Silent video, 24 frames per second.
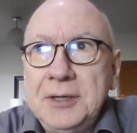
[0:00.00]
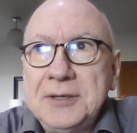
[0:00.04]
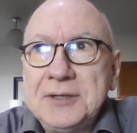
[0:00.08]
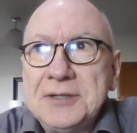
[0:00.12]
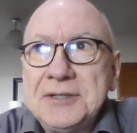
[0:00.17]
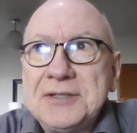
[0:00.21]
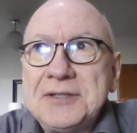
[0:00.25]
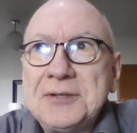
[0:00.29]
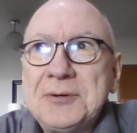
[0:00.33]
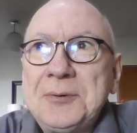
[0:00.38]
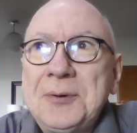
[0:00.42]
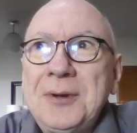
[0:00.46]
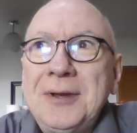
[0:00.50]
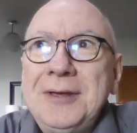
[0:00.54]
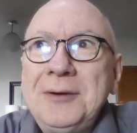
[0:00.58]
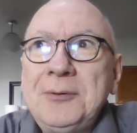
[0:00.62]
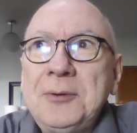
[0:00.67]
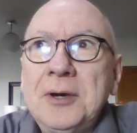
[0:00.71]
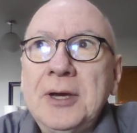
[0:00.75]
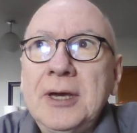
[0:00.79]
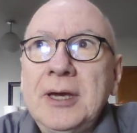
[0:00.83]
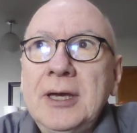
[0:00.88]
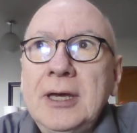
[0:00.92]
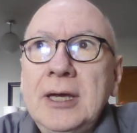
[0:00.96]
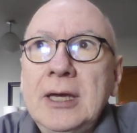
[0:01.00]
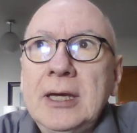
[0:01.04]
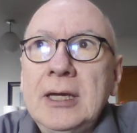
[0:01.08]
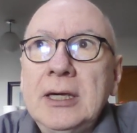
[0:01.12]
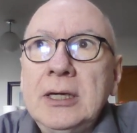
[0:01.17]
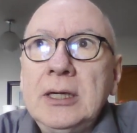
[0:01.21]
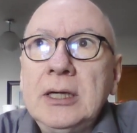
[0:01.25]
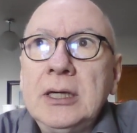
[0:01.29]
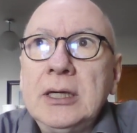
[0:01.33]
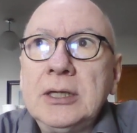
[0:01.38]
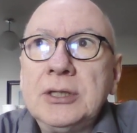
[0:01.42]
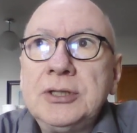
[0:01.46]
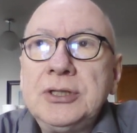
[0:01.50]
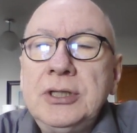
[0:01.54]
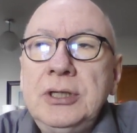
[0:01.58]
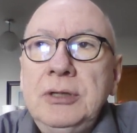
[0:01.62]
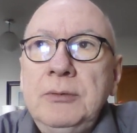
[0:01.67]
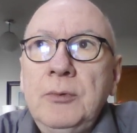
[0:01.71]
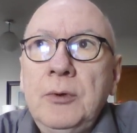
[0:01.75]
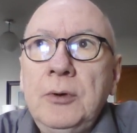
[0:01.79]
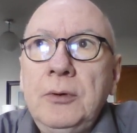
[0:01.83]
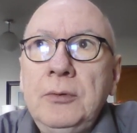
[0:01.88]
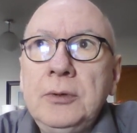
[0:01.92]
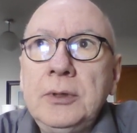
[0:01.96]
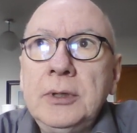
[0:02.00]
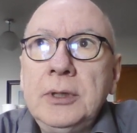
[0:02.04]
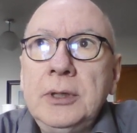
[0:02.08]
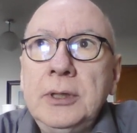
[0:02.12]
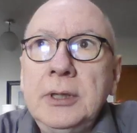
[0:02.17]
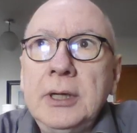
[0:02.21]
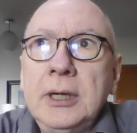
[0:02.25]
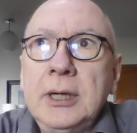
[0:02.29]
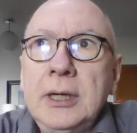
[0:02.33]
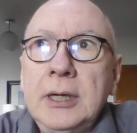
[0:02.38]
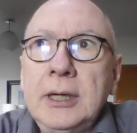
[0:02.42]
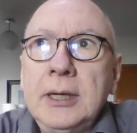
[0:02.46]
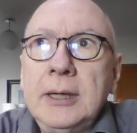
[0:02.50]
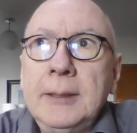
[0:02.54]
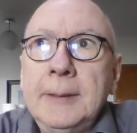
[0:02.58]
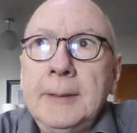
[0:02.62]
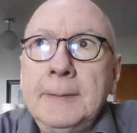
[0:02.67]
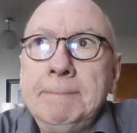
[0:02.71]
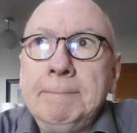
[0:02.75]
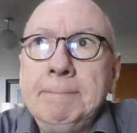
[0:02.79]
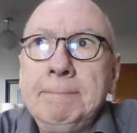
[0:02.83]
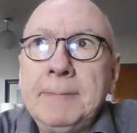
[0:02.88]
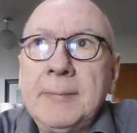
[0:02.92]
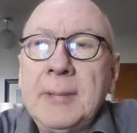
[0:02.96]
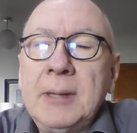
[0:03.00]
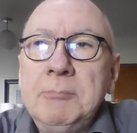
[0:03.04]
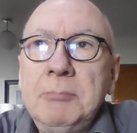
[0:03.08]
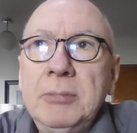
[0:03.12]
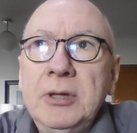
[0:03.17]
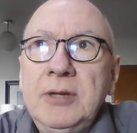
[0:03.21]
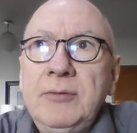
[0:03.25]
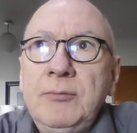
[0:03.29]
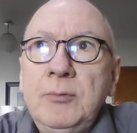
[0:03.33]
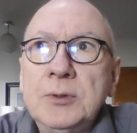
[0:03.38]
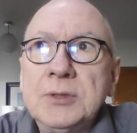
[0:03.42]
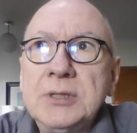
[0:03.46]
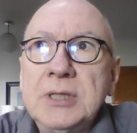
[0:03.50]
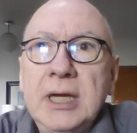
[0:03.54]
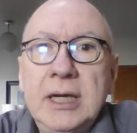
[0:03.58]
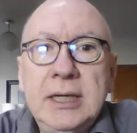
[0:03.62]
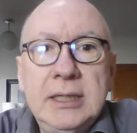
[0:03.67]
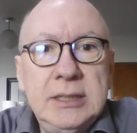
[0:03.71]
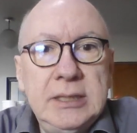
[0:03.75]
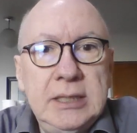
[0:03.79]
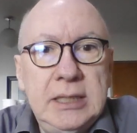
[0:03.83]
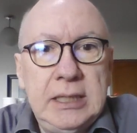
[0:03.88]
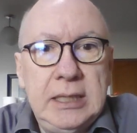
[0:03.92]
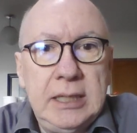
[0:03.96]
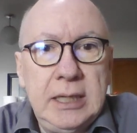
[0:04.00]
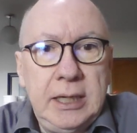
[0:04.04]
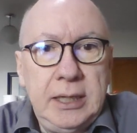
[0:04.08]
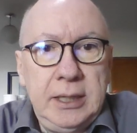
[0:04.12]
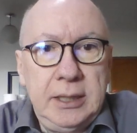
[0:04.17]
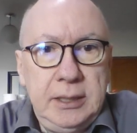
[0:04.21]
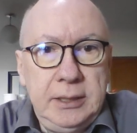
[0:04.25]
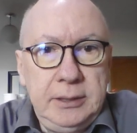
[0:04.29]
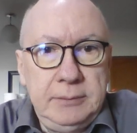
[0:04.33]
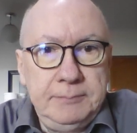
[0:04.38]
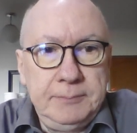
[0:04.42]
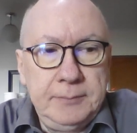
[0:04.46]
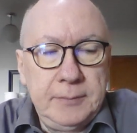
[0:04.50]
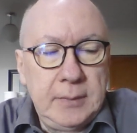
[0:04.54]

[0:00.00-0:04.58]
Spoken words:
So anyway, she wrote, I believe it was 1990,